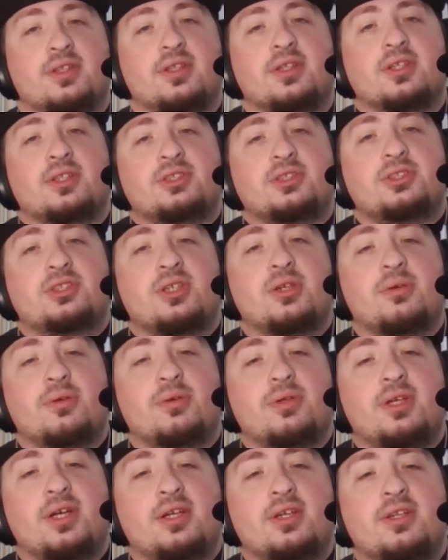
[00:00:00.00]
So going
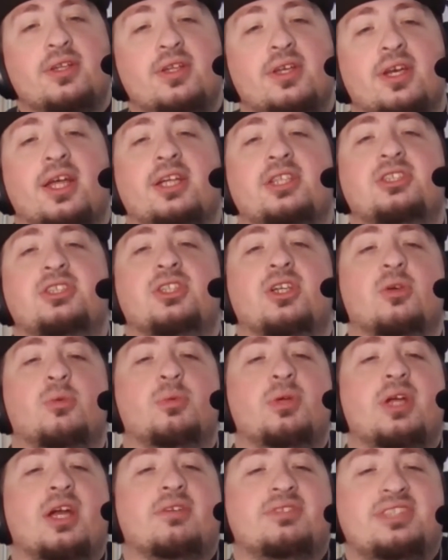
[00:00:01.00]
on to the next card, we
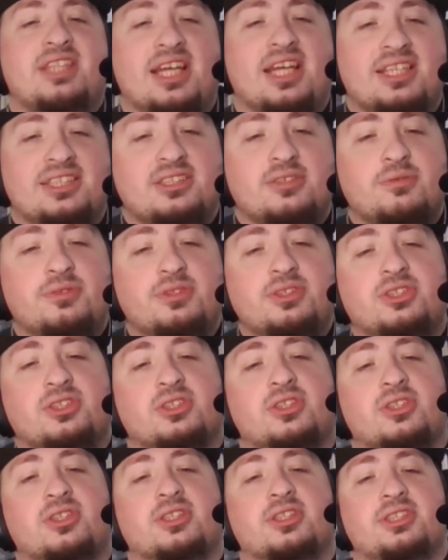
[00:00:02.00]
have Test of
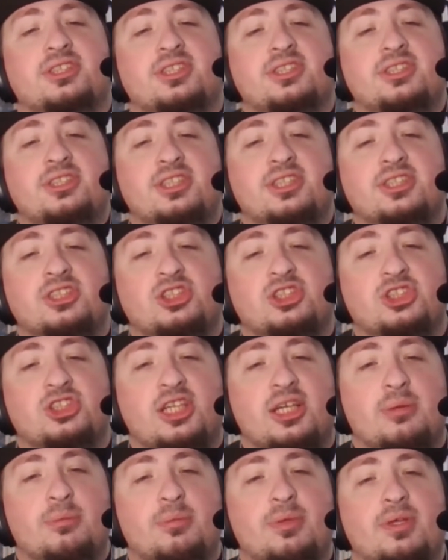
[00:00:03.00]
Endurance. It's an
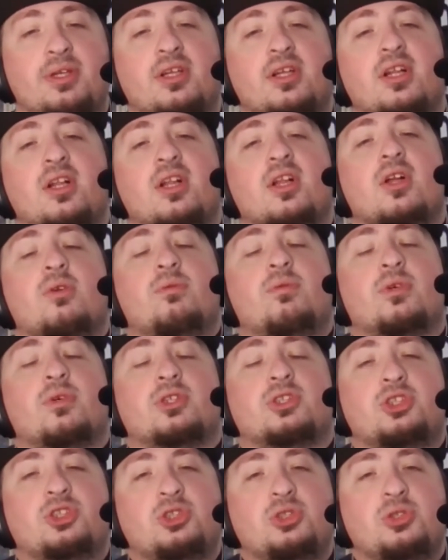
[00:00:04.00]
enchantment for
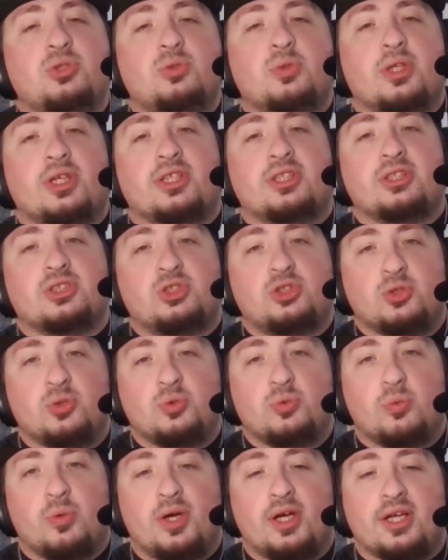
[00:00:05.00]
2 and 2
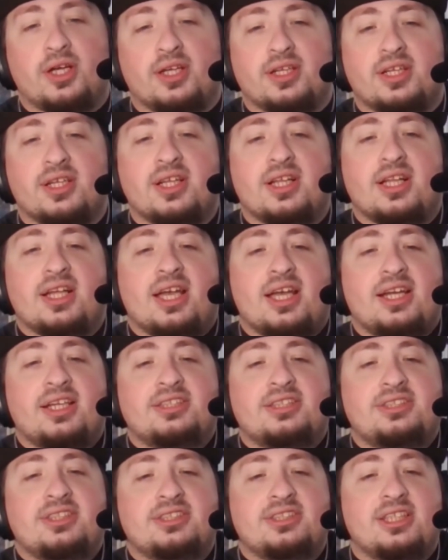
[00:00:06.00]
white. And it
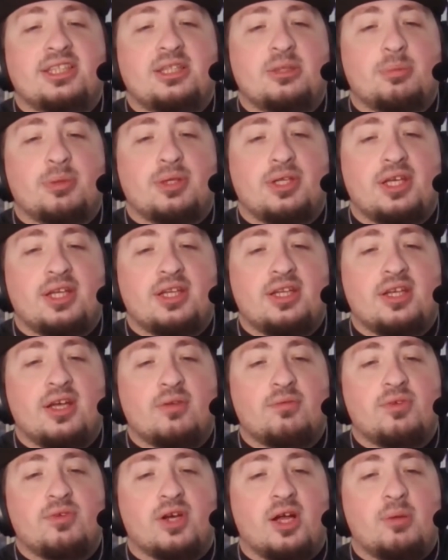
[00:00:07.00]
says at the beginning of
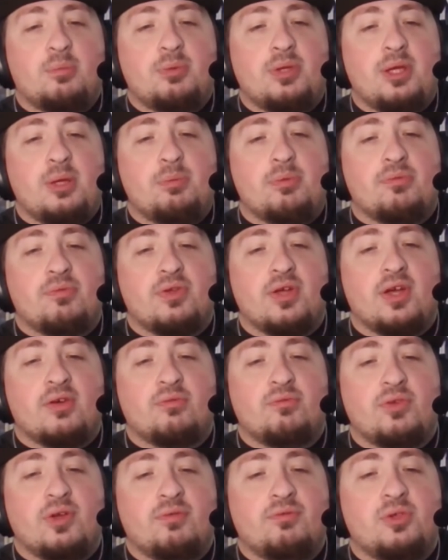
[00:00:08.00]
your upkeep, if you have
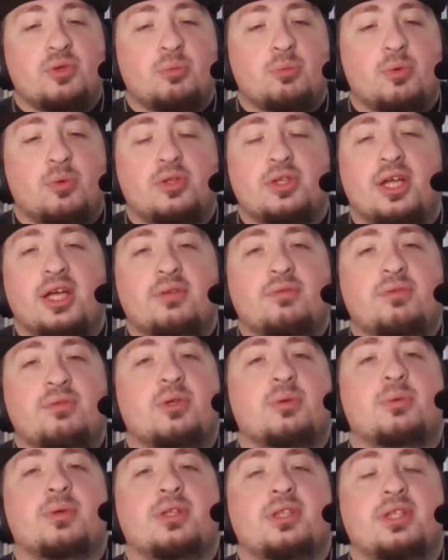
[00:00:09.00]
50 or more life, you
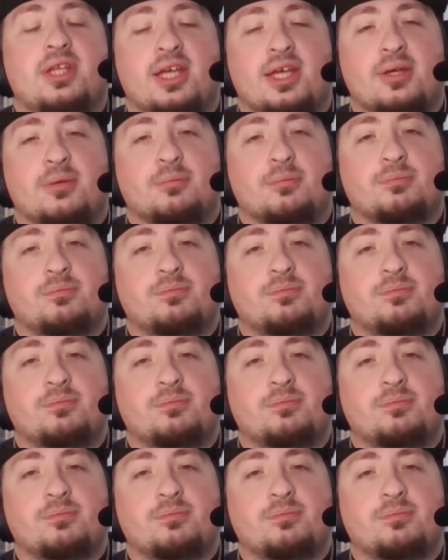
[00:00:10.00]
win the game.